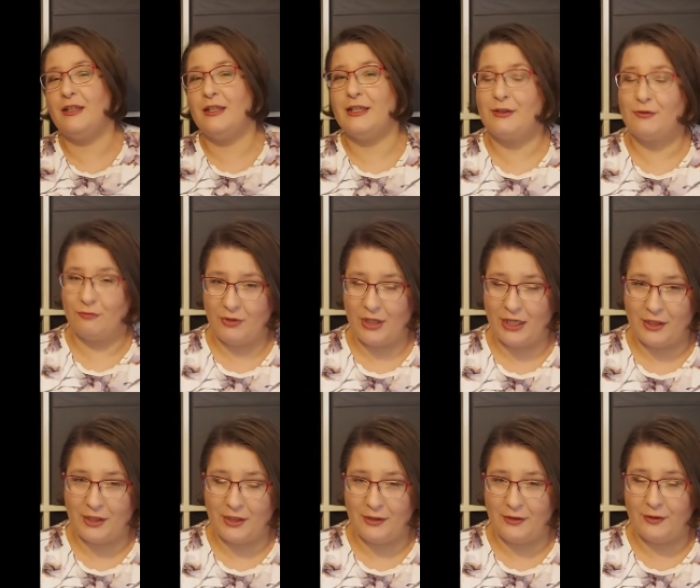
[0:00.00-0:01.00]
is
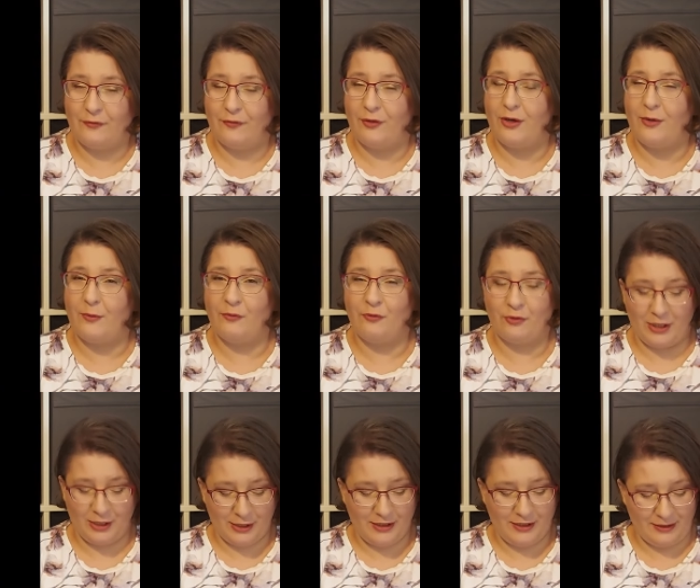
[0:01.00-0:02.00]
Rachel's from
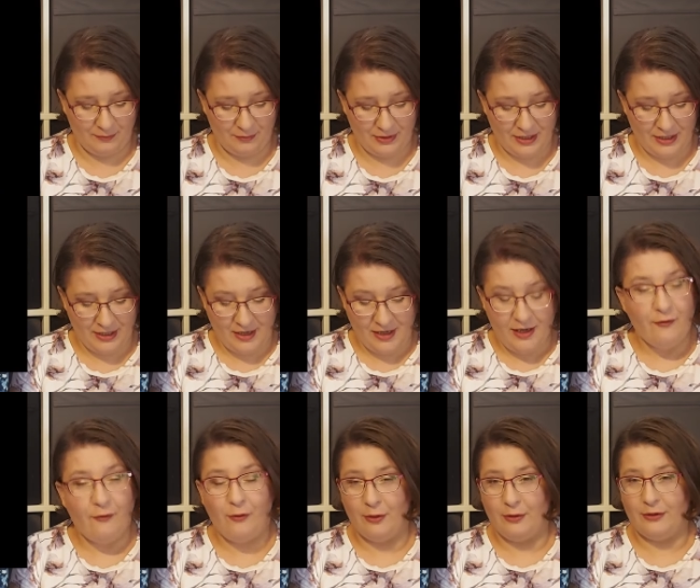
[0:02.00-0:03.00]
French Seams
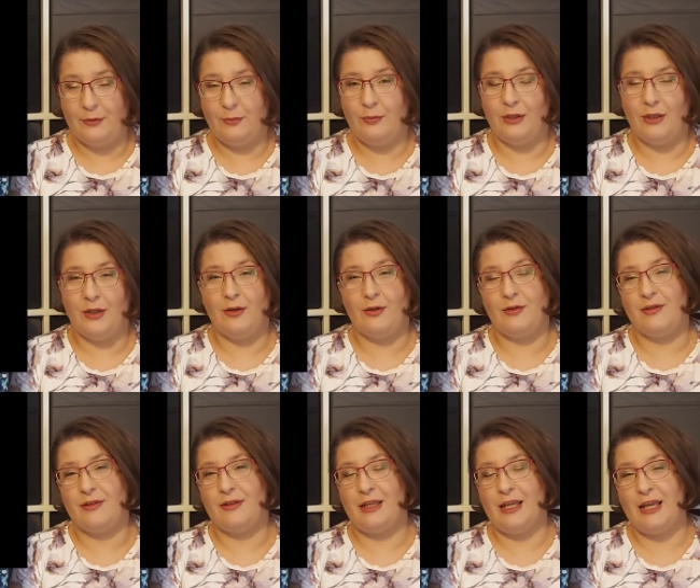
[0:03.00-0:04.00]
fault because
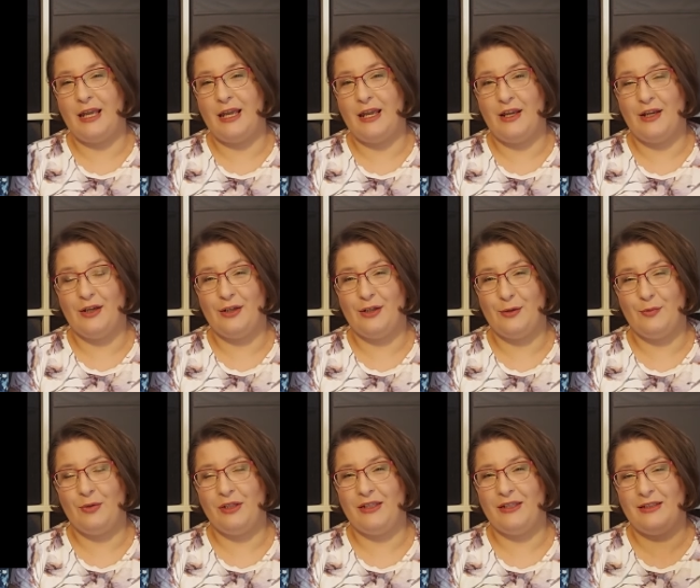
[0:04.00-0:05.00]
uh, she
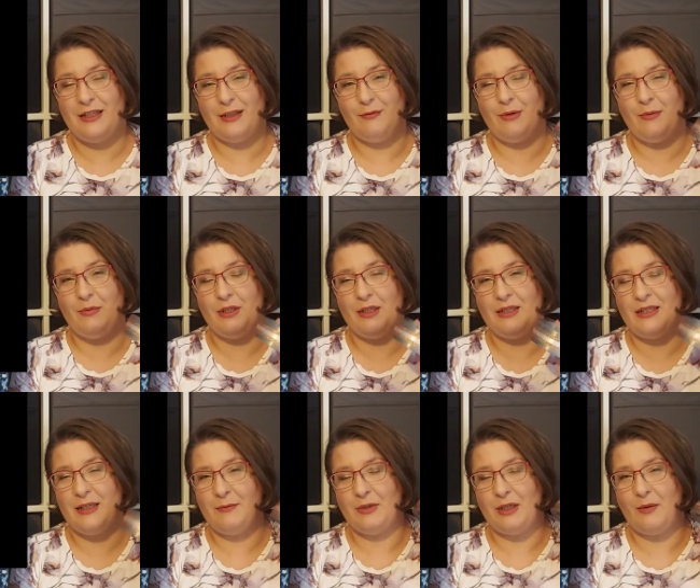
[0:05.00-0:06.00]
picked that webbing
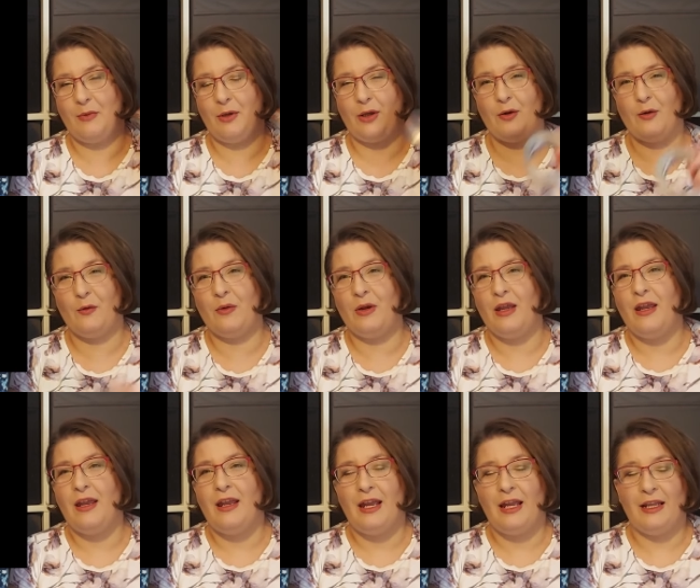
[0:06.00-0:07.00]
some time ago
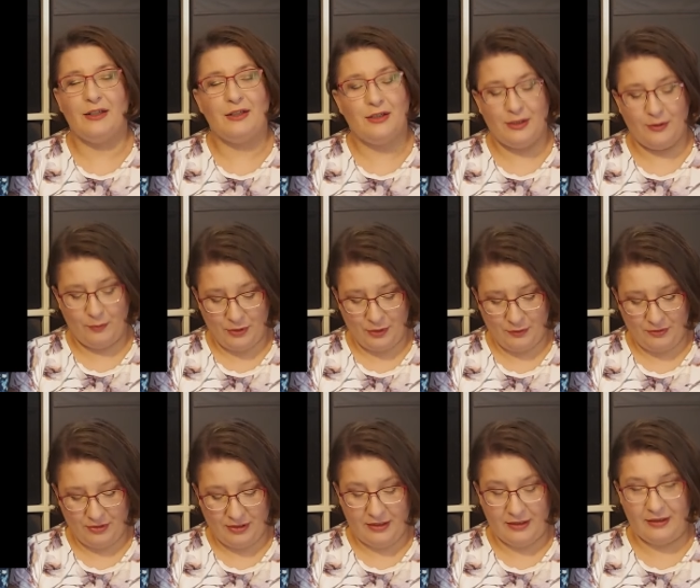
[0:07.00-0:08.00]
and she's been
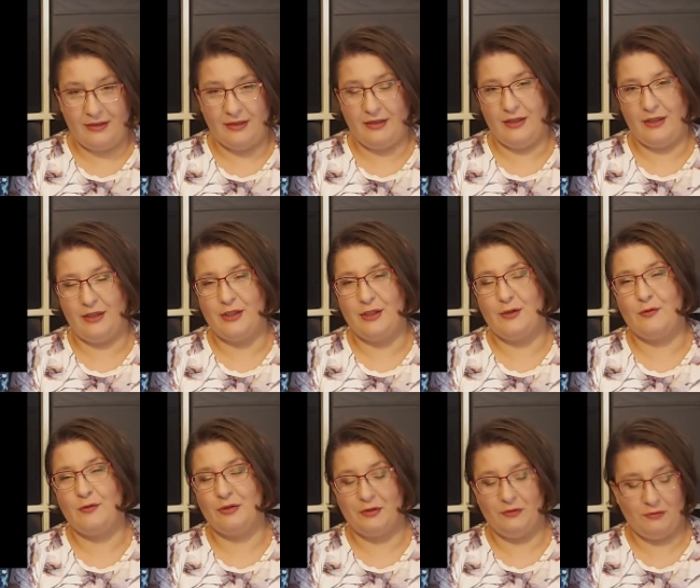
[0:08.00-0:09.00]
using it and I just
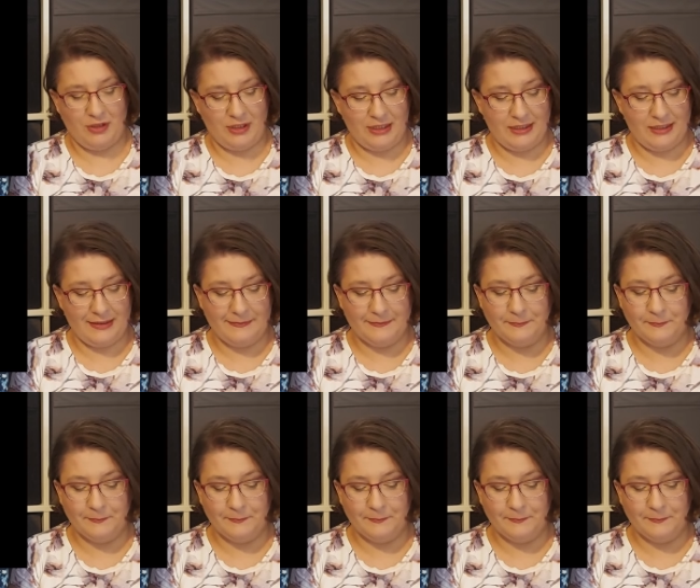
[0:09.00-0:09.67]
couldn't resist